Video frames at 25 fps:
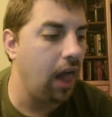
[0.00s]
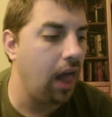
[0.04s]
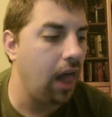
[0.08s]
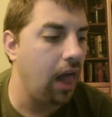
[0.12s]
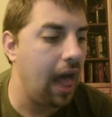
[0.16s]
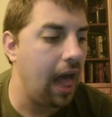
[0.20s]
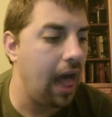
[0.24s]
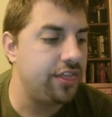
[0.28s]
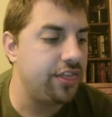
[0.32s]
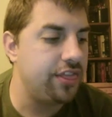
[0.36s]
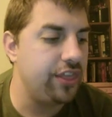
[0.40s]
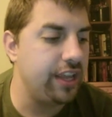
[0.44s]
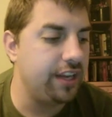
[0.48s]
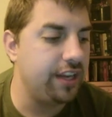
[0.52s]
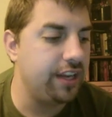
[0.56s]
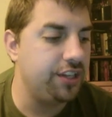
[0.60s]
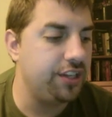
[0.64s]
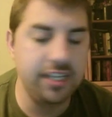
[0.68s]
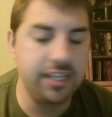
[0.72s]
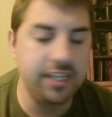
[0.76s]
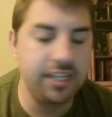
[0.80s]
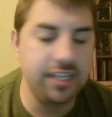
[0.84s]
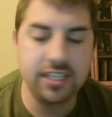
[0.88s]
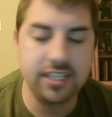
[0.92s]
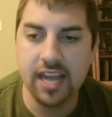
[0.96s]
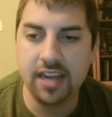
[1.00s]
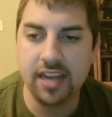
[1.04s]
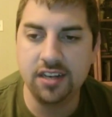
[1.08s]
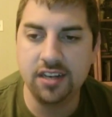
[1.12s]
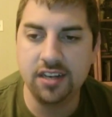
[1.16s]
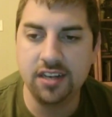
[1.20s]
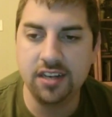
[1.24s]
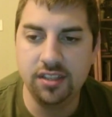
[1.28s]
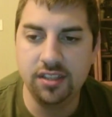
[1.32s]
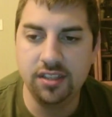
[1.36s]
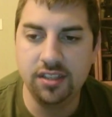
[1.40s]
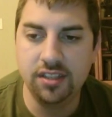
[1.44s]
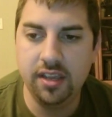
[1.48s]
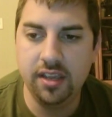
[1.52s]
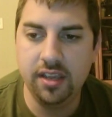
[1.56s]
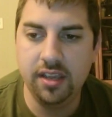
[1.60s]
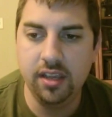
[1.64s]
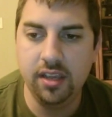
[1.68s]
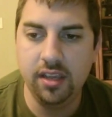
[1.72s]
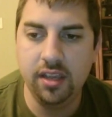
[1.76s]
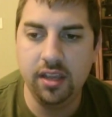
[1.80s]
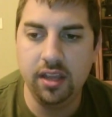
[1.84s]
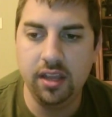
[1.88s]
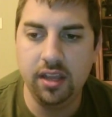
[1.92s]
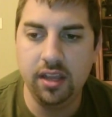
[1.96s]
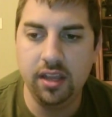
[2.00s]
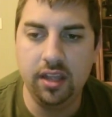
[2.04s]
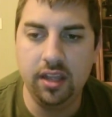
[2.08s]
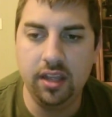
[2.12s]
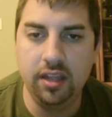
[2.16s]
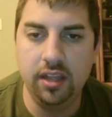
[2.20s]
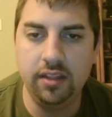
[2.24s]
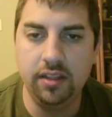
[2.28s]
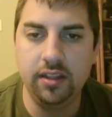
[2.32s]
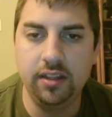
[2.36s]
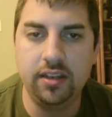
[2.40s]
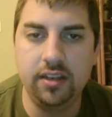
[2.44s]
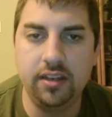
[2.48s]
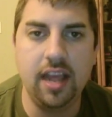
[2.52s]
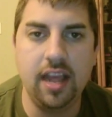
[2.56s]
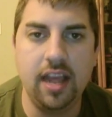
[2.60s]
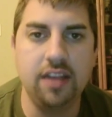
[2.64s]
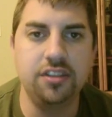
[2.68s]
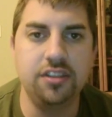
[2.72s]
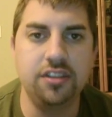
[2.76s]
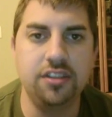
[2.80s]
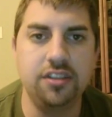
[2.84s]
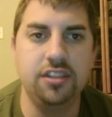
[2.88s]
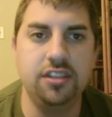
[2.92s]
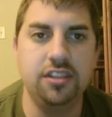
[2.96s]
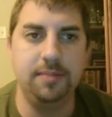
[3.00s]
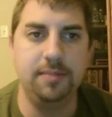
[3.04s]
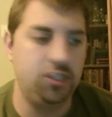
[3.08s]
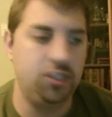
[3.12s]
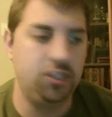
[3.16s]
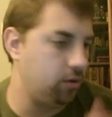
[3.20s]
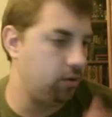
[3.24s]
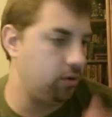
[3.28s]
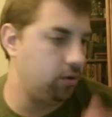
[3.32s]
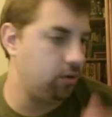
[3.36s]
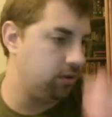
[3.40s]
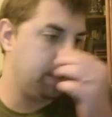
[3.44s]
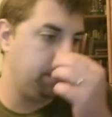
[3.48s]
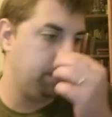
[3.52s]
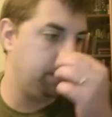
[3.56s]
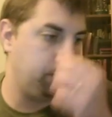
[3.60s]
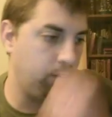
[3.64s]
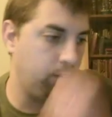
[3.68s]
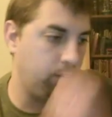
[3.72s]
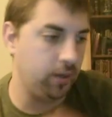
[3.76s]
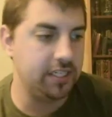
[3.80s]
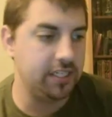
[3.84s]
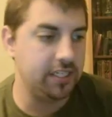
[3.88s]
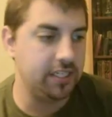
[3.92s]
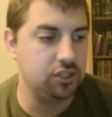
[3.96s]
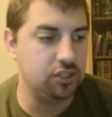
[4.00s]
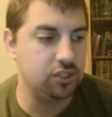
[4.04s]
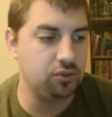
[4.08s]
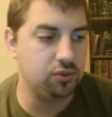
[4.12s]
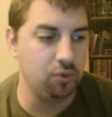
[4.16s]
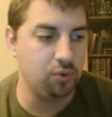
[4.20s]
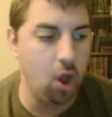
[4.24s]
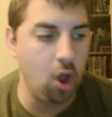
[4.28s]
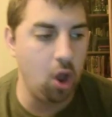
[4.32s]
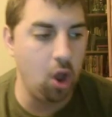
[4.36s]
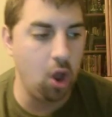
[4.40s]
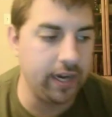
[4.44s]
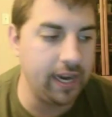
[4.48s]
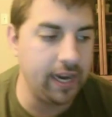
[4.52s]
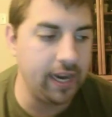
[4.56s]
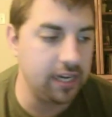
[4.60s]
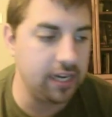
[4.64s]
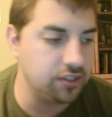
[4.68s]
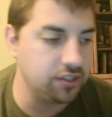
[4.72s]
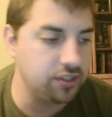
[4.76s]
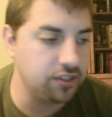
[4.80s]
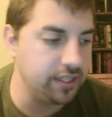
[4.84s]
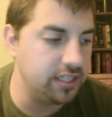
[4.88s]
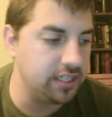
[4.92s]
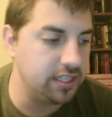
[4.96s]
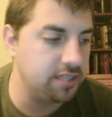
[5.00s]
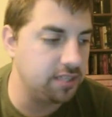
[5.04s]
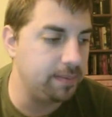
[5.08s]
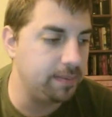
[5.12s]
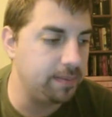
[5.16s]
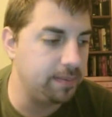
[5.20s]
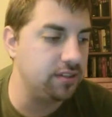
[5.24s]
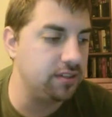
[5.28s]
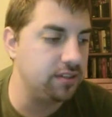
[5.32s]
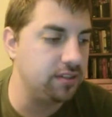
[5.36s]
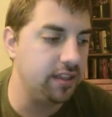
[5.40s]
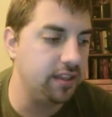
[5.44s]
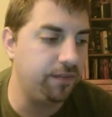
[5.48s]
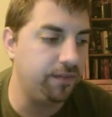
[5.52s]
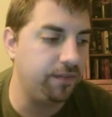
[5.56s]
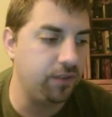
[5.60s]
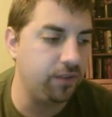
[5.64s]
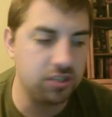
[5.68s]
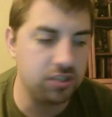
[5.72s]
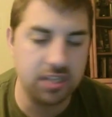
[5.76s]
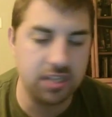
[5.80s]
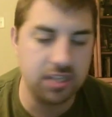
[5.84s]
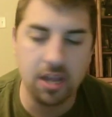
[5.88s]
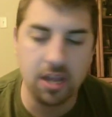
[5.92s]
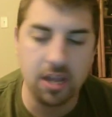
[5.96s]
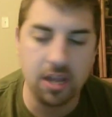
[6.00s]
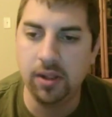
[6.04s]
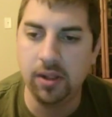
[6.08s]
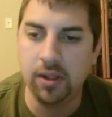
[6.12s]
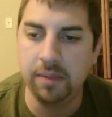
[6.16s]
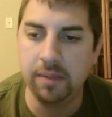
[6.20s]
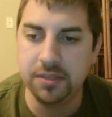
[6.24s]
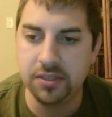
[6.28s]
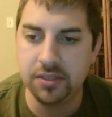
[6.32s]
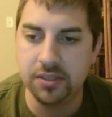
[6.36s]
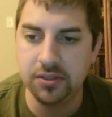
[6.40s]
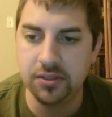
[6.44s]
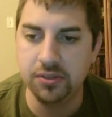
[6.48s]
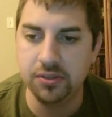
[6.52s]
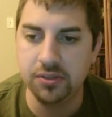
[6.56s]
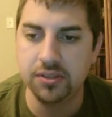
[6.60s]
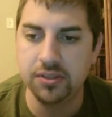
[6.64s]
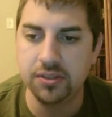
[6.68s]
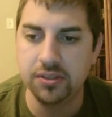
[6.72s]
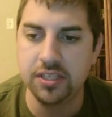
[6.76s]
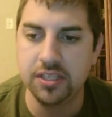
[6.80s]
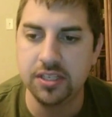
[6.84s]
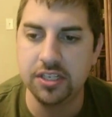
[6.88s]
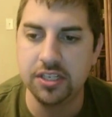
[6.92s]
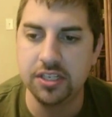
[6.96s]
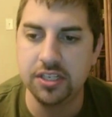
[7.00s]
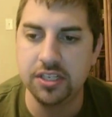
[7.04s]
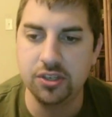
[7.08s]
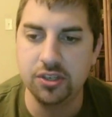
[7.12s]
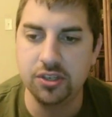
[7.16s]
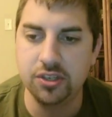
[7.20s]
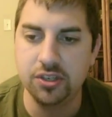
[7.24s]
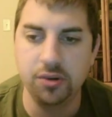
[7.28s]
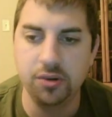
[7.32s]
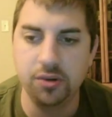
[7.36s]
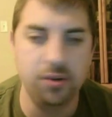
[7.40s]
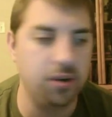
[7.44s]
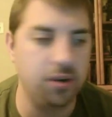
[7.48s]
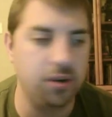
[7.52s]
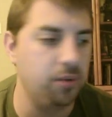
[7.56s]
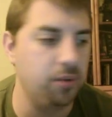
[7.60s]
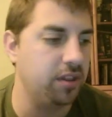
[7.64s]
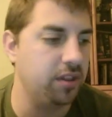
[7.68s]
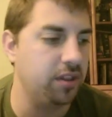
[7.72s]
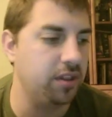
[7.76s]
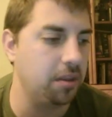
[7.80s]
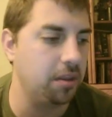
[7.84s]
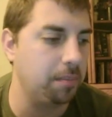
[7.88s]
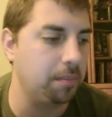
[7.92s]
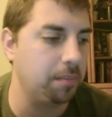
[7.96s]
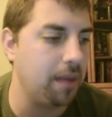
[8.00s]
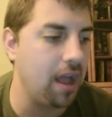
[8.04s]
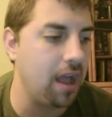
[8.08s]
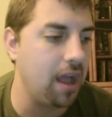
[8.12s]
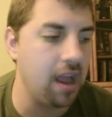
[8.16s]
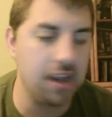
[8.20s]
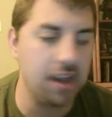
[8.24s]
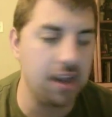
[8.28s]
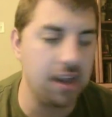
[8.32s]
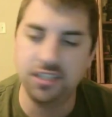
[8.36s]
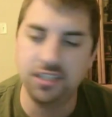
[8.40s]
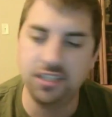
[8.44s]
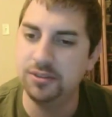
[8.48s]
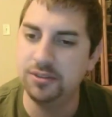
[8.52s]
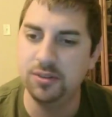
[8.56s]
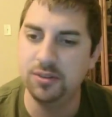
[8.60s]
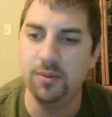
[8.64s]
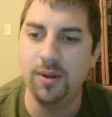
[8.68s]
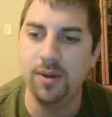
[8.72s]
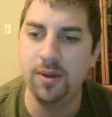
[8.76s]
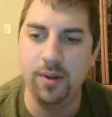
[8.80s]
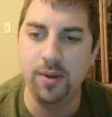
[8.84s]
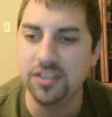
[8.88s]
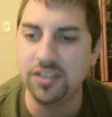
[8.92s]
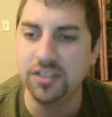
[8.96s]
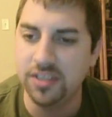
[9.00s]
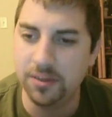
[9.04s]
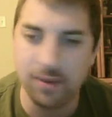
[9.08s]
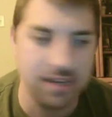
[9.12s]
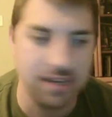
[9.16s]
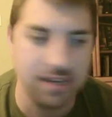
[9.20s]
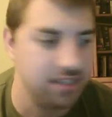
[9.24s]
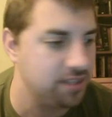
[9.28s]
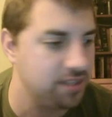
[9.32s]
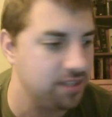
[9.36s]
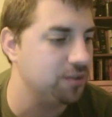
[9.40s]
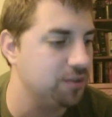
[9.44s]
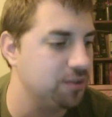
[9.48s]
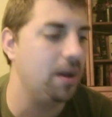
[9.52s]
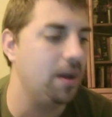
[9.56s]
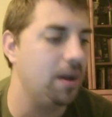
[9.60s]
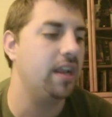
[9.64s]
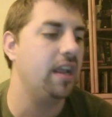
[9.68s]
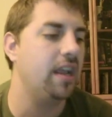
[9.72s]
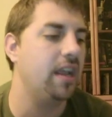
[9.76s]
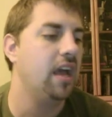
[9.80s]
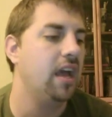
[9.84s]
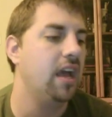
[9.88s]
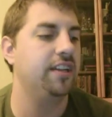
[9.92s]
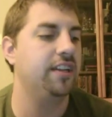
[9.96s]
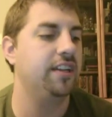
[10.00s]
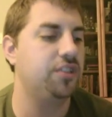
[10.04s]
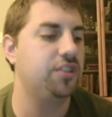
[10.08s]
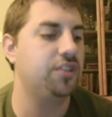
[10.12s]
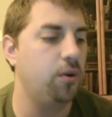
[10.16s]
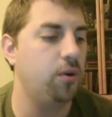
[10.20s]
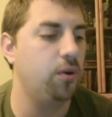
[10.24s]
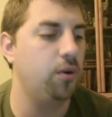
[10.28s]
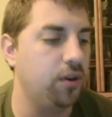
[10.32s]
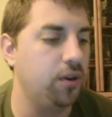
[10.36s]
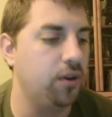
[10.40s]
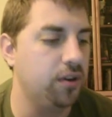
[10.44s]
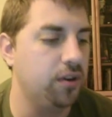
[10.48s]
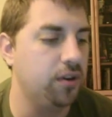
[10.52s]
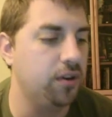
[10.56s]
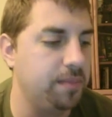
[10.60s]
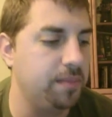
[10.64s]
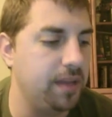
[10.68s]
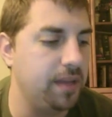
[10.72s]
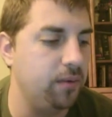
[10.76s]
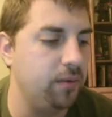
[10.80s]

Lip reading: I think she's actually in the task. She's been shown to be pretty strong, actually. Especially in the first couple episodes, they showed her with the pie. She was the one who actually raised the most money. They showed her to be